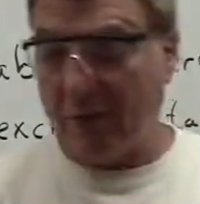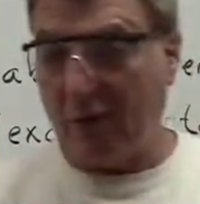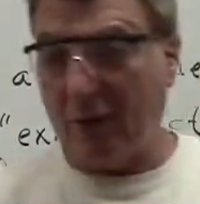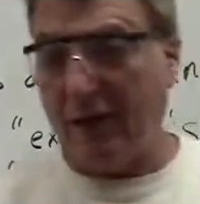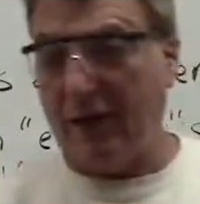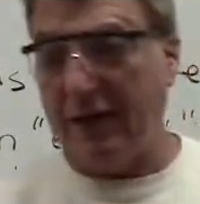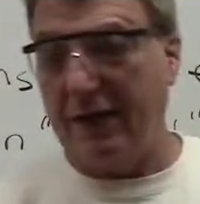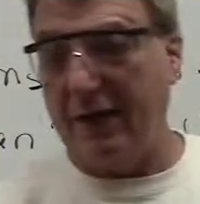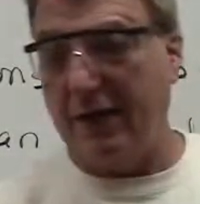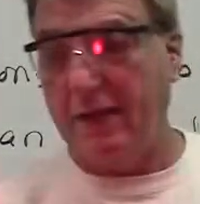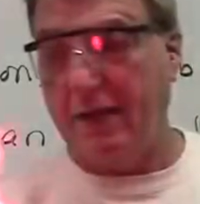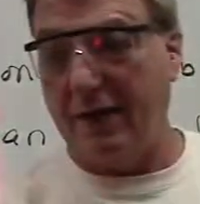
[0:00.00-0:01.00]
chloride.
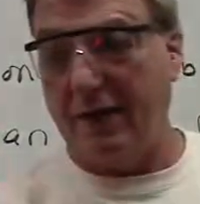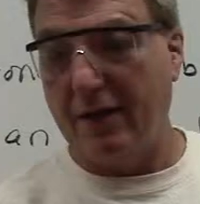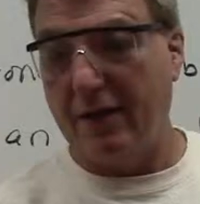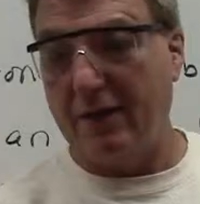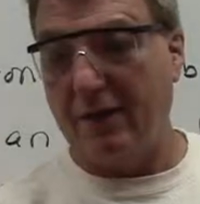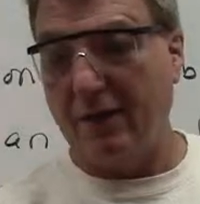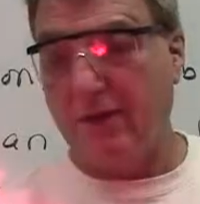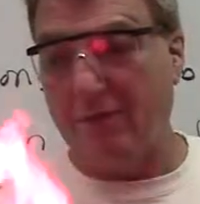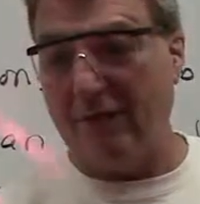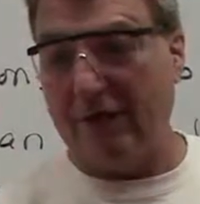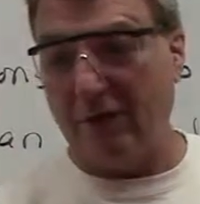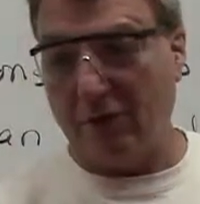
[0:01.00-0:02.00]

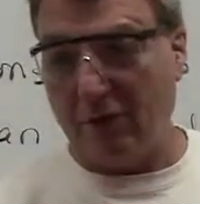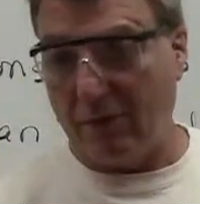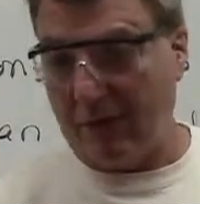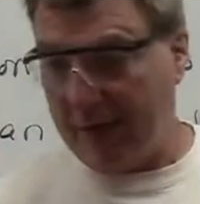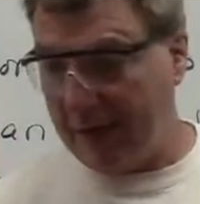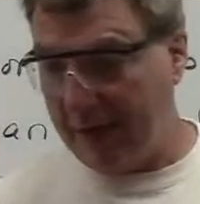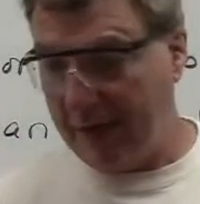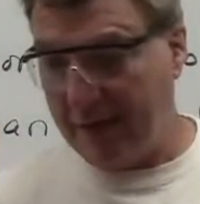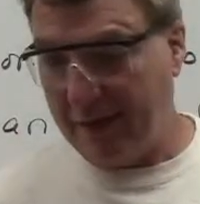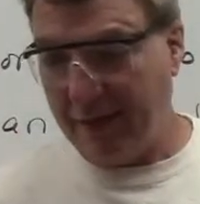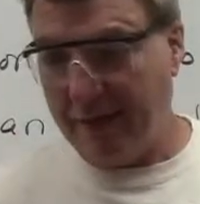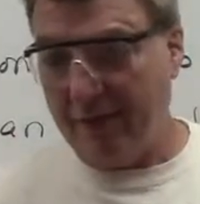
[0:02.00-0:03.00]
Back to our red.
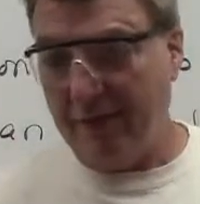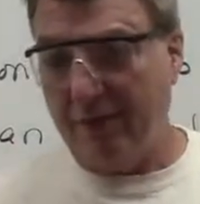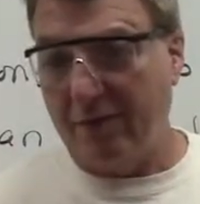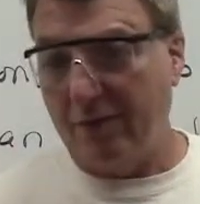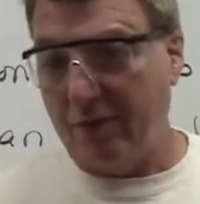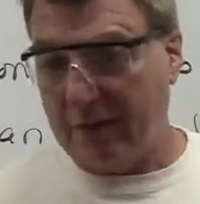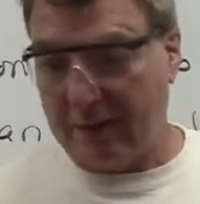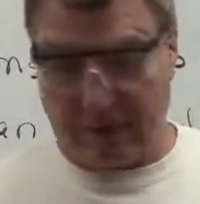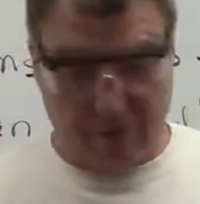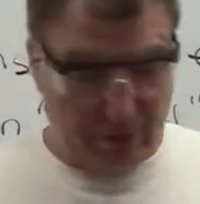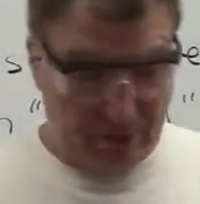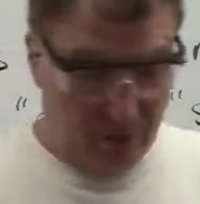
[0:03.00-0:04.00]
We'll let
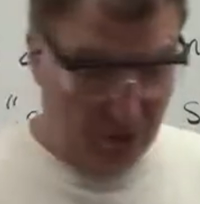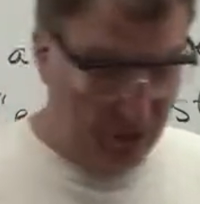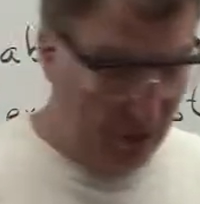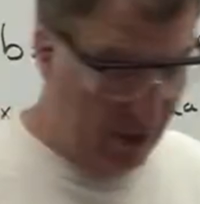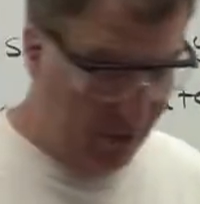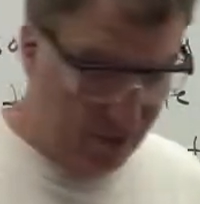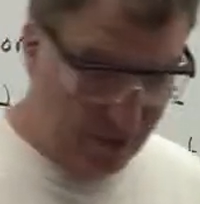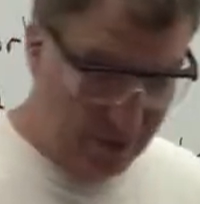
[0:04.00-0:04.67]
that red burn off.